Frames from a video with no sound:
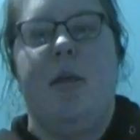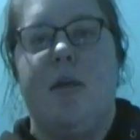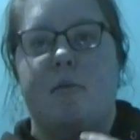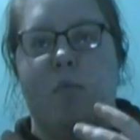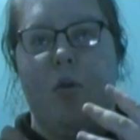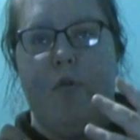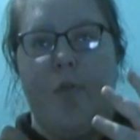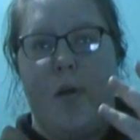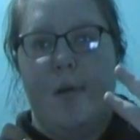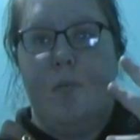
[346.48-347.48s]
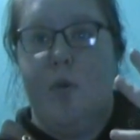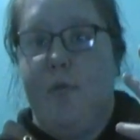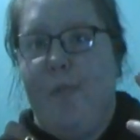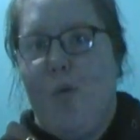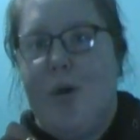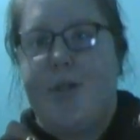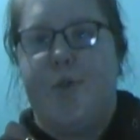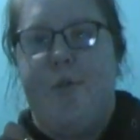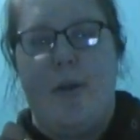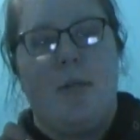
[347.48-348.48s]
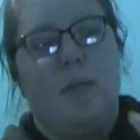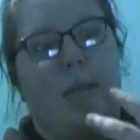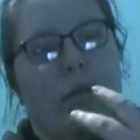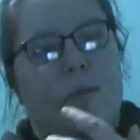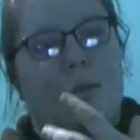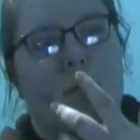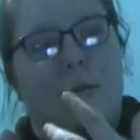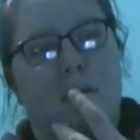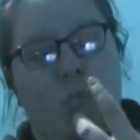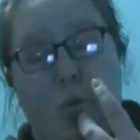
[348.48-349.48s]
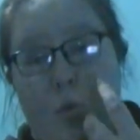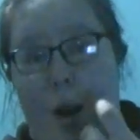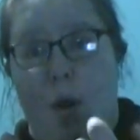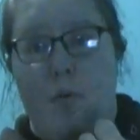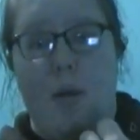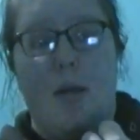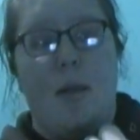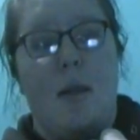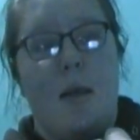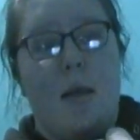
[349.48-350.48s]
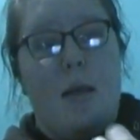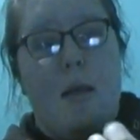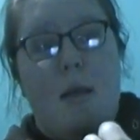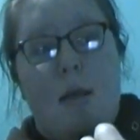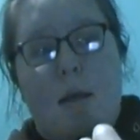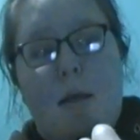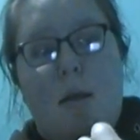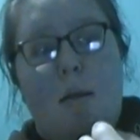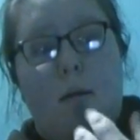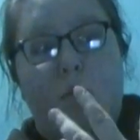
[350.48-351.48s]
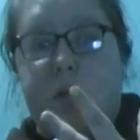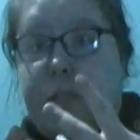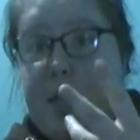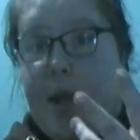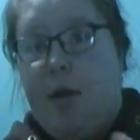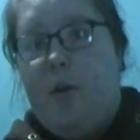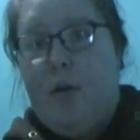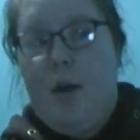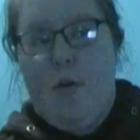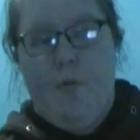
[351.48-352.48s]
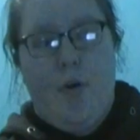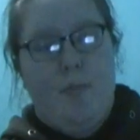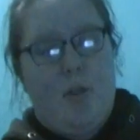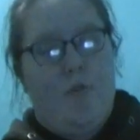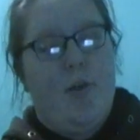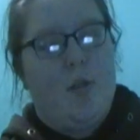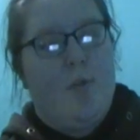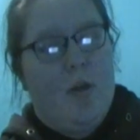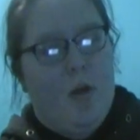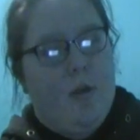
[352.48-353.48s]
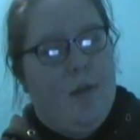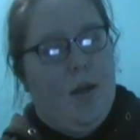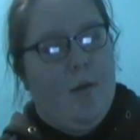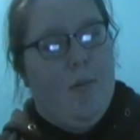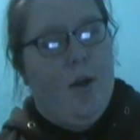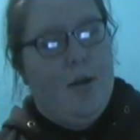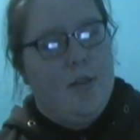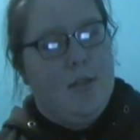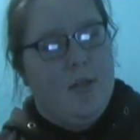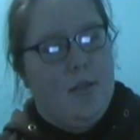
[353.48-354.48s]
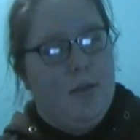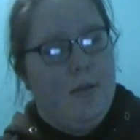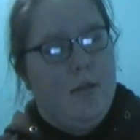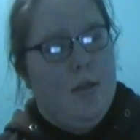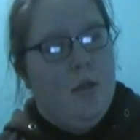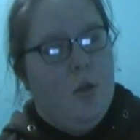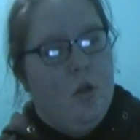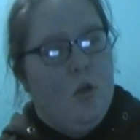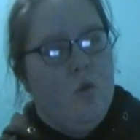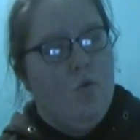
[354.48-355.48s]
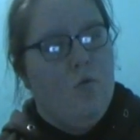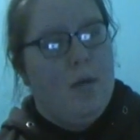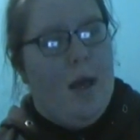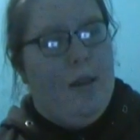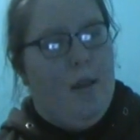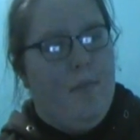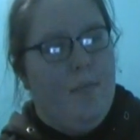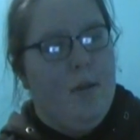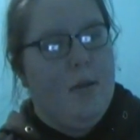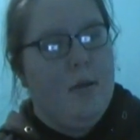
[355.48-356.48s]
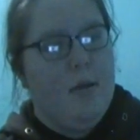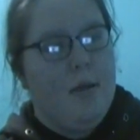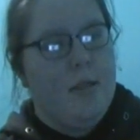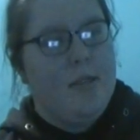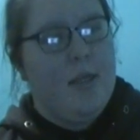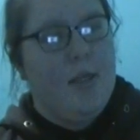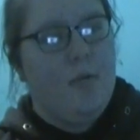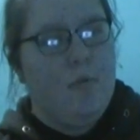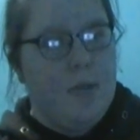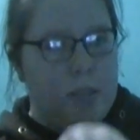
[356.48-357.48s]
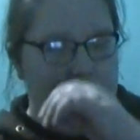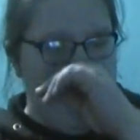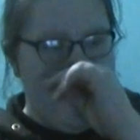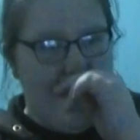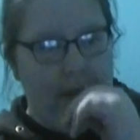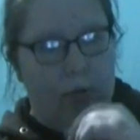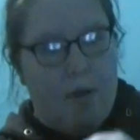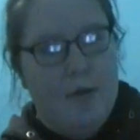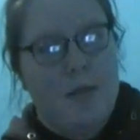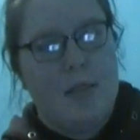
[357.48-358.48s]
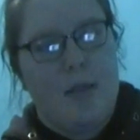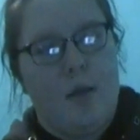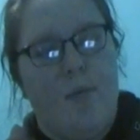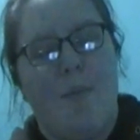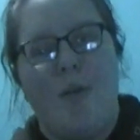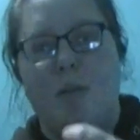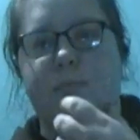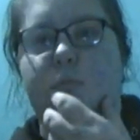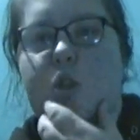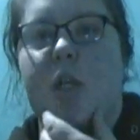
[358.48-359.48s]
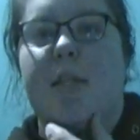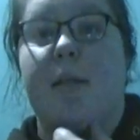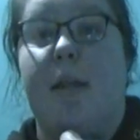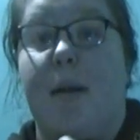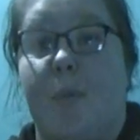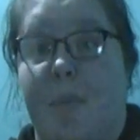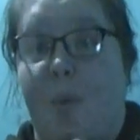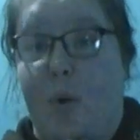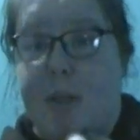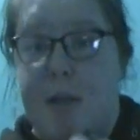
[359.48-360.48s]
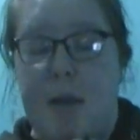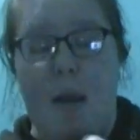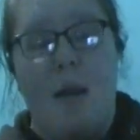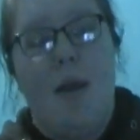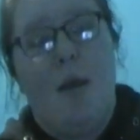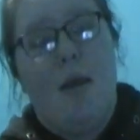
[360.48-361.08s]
it's like he has more of a boyish face. He's more rounded. And plus his hair kind of frames his face better. And then I compare it to new Callum, and it's like you can still see the roundedness a little bit, but his chin is a lot more pointed.